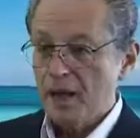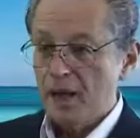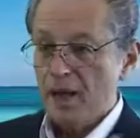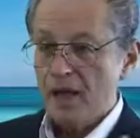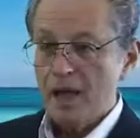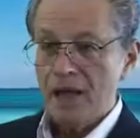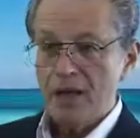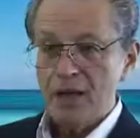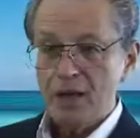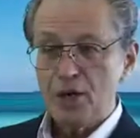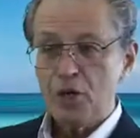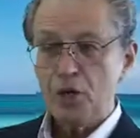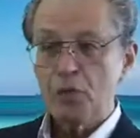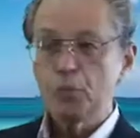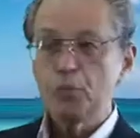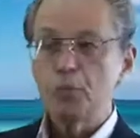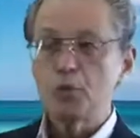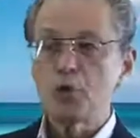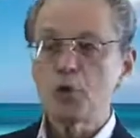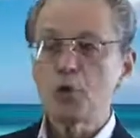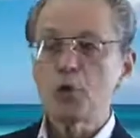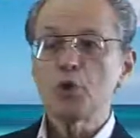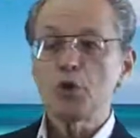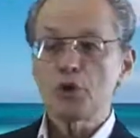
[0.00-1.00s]
Hegel
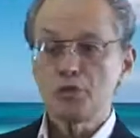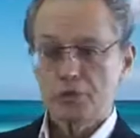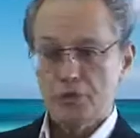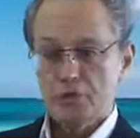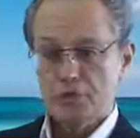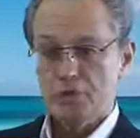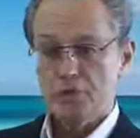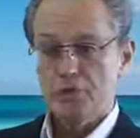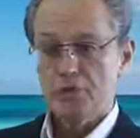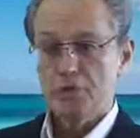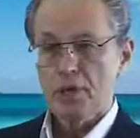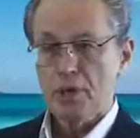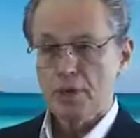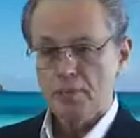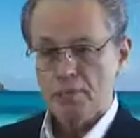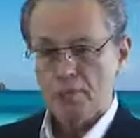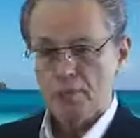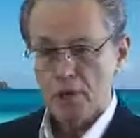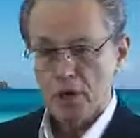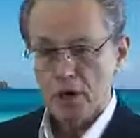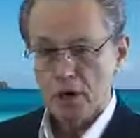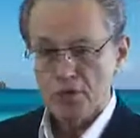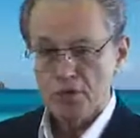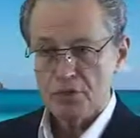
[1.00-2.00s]
beautifully
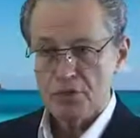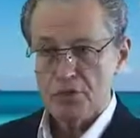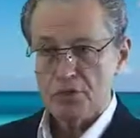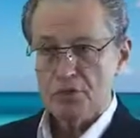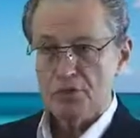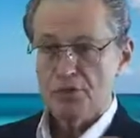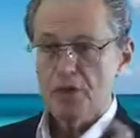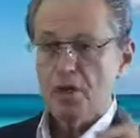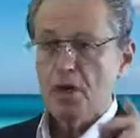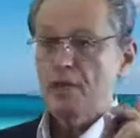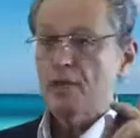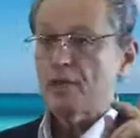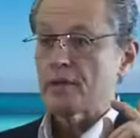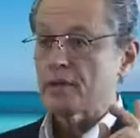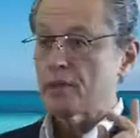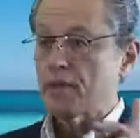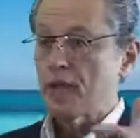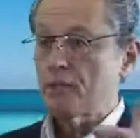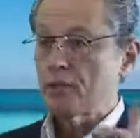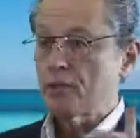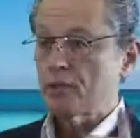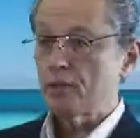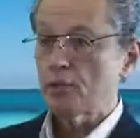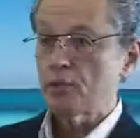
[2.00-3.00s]
summarizes the
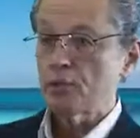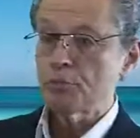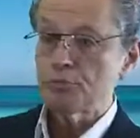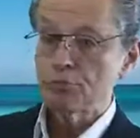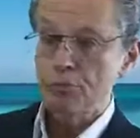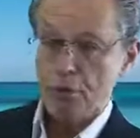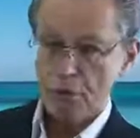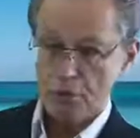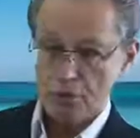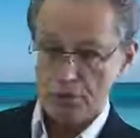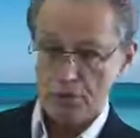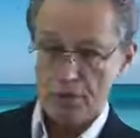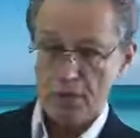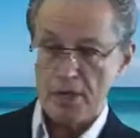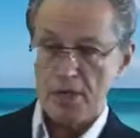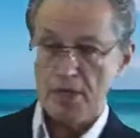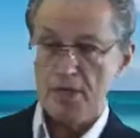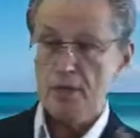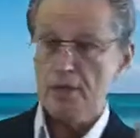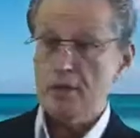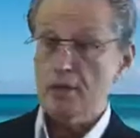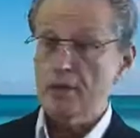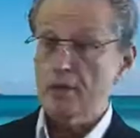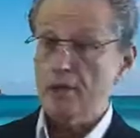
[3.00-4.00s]
chemical
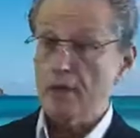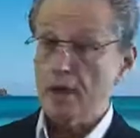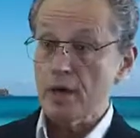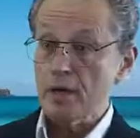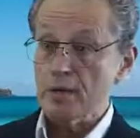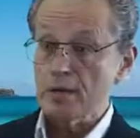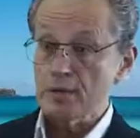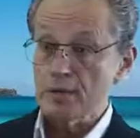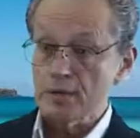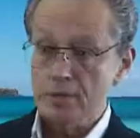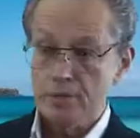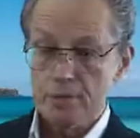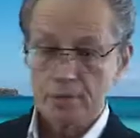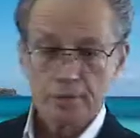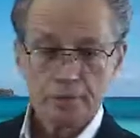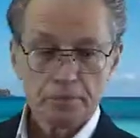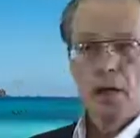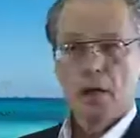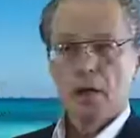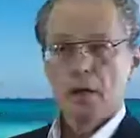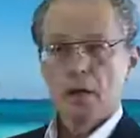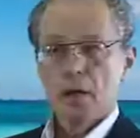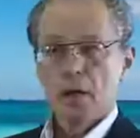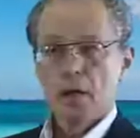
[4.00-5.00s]
process thus.
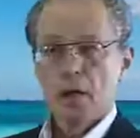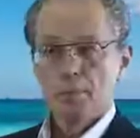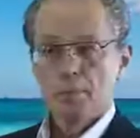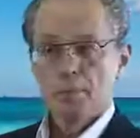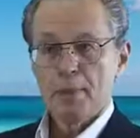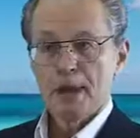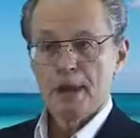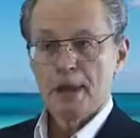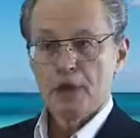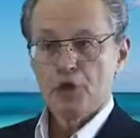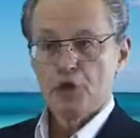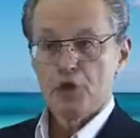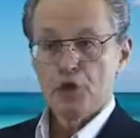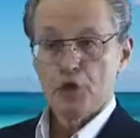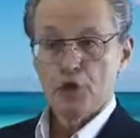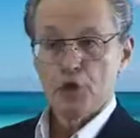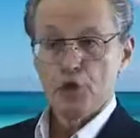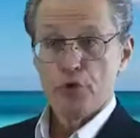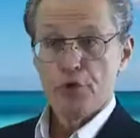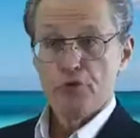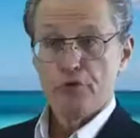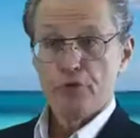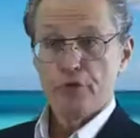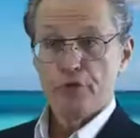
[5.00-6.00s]
On page
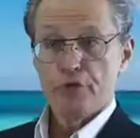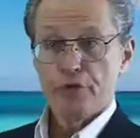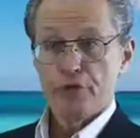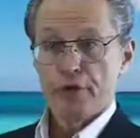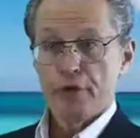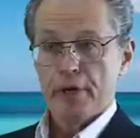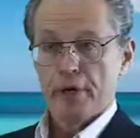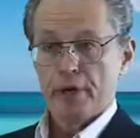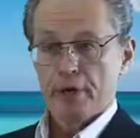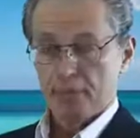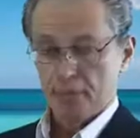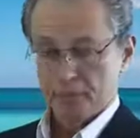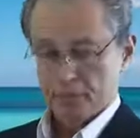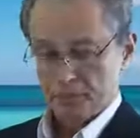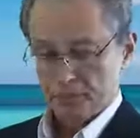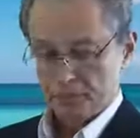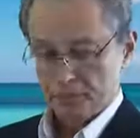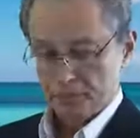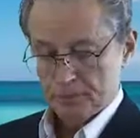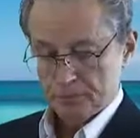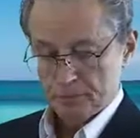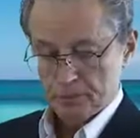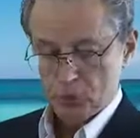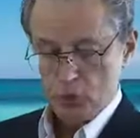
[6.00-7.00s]
233,
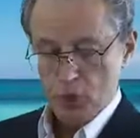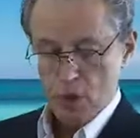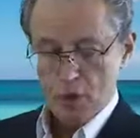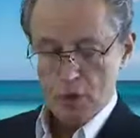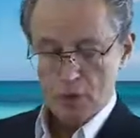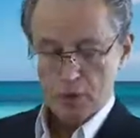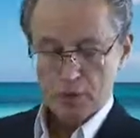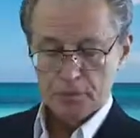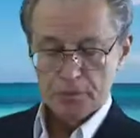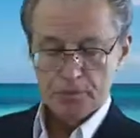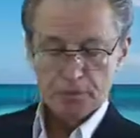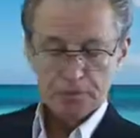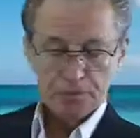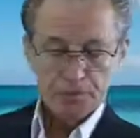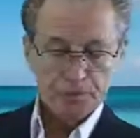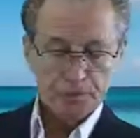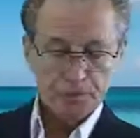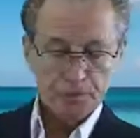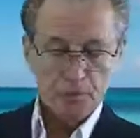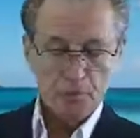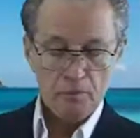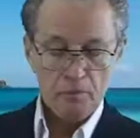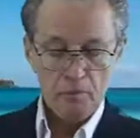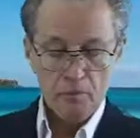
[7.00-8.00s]
quote,
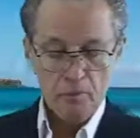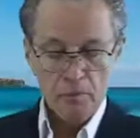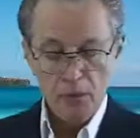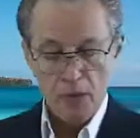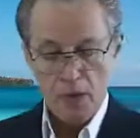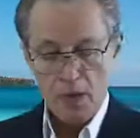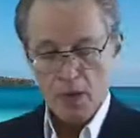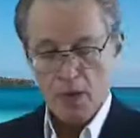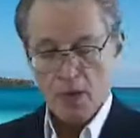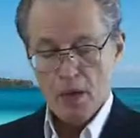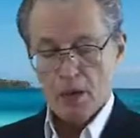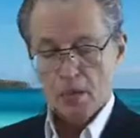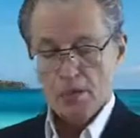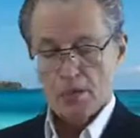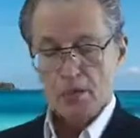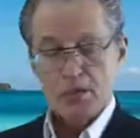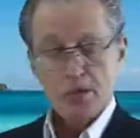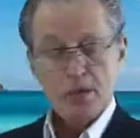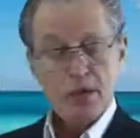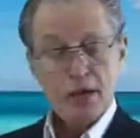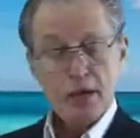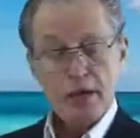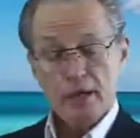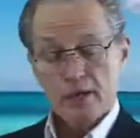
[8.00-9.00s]

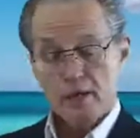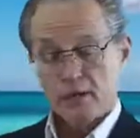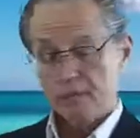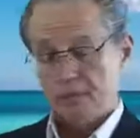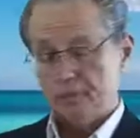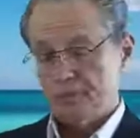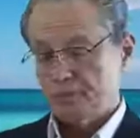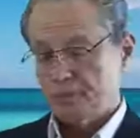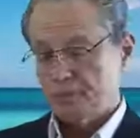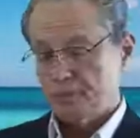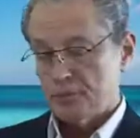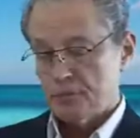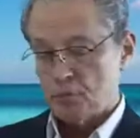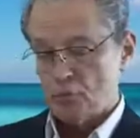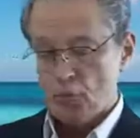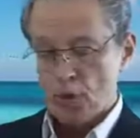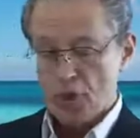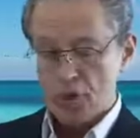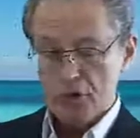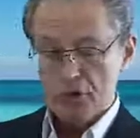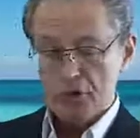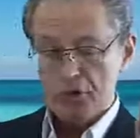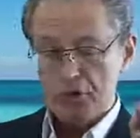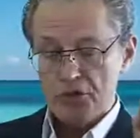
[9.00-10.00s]
says Hegel, to
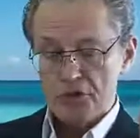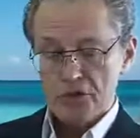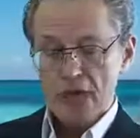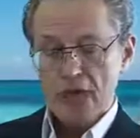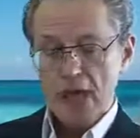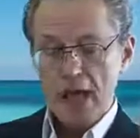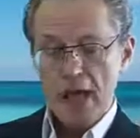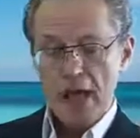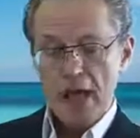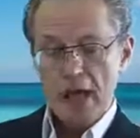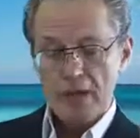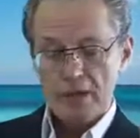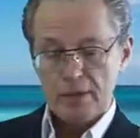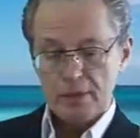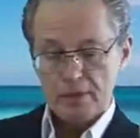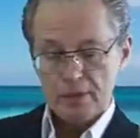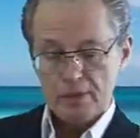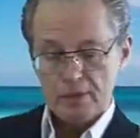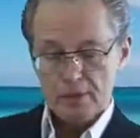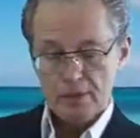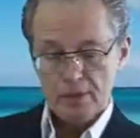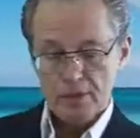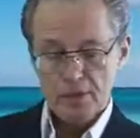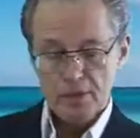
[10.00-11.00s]

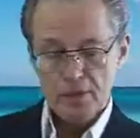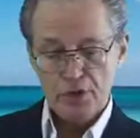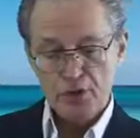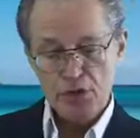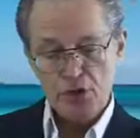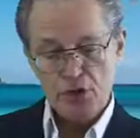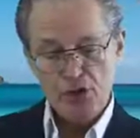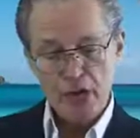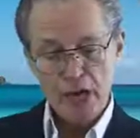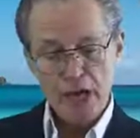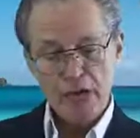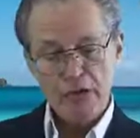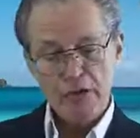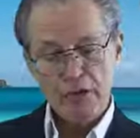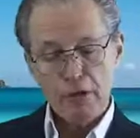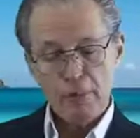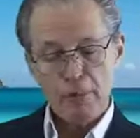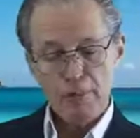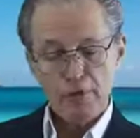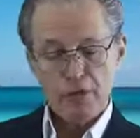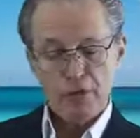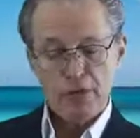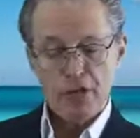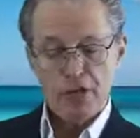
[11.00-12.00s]
understand the general
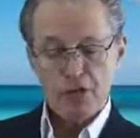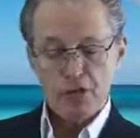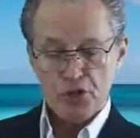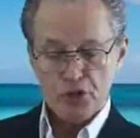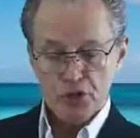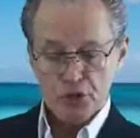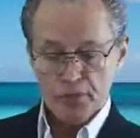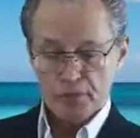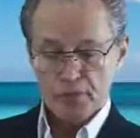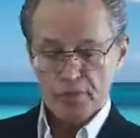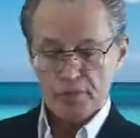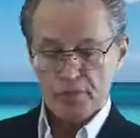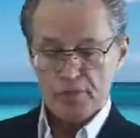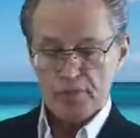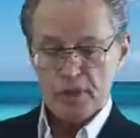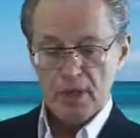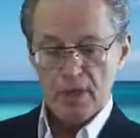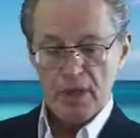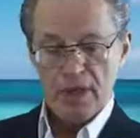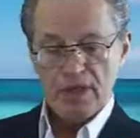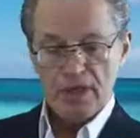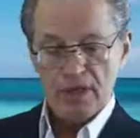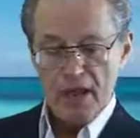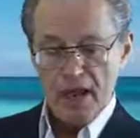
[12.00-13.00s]
position
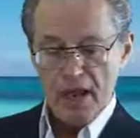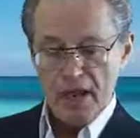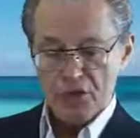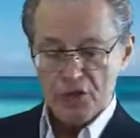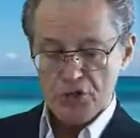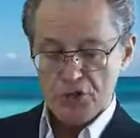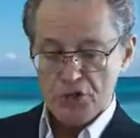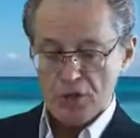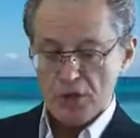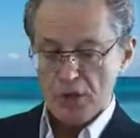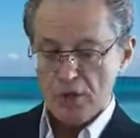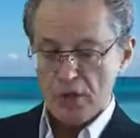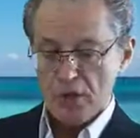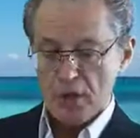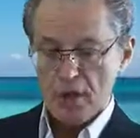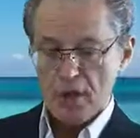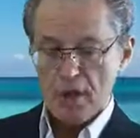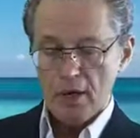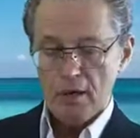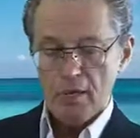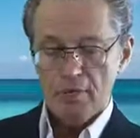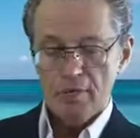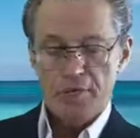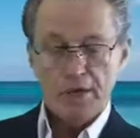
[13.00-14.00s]
and nature
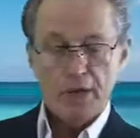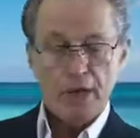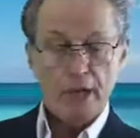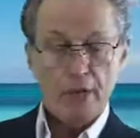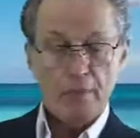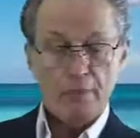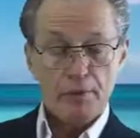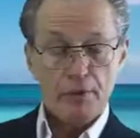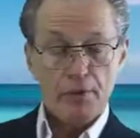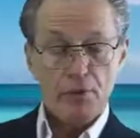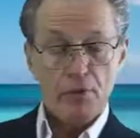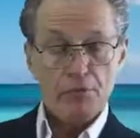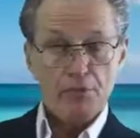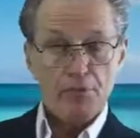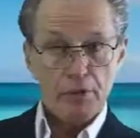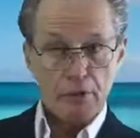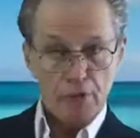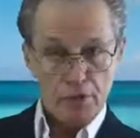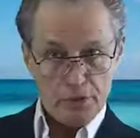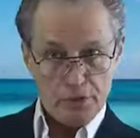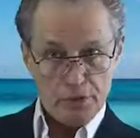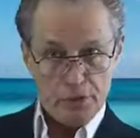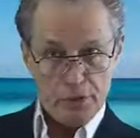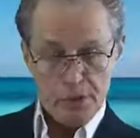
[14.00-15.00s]
of the chemical
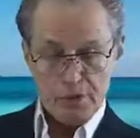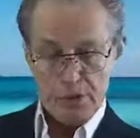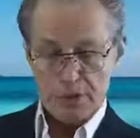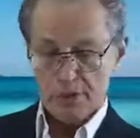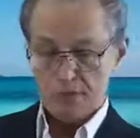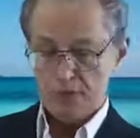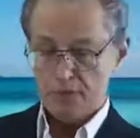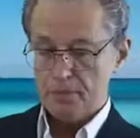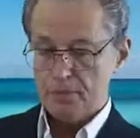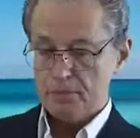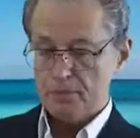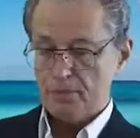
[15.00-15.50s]
process,